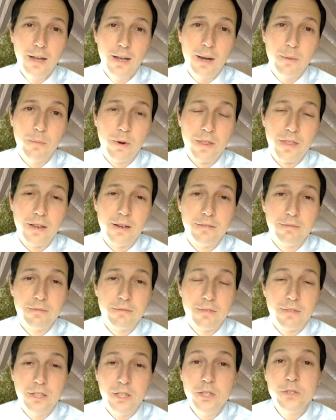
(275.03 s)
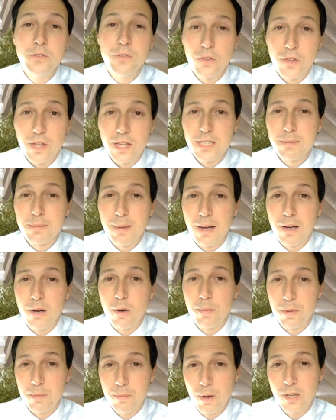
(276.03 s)
And one of the useful things about
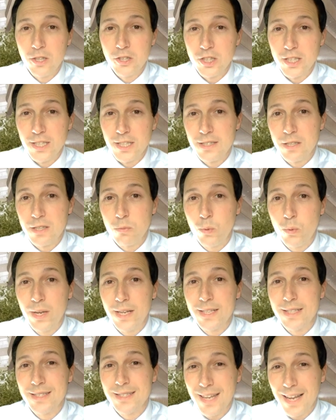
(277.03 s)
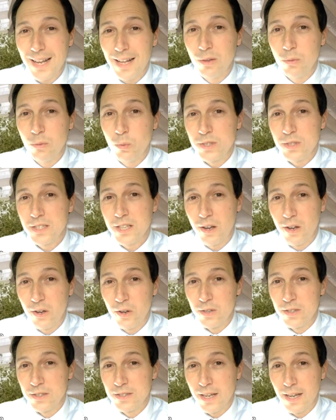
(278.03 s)
ophthalmology is that we can tell what's going
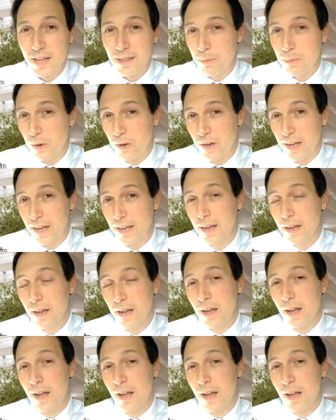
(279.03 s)
on inside the body